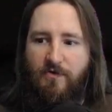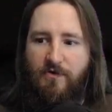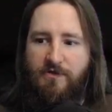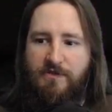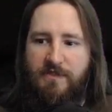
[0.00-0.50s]

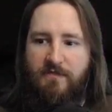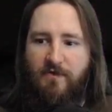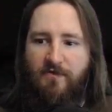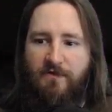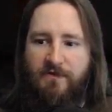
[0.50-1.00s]
Just keep
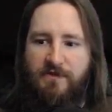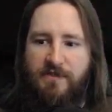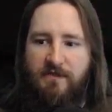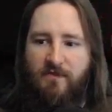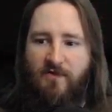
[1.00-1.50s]
moving. Just
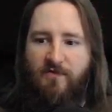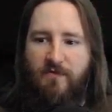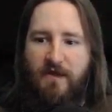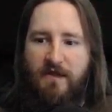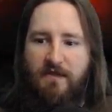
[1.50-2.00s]
keep moving,
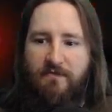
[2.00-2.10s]
man.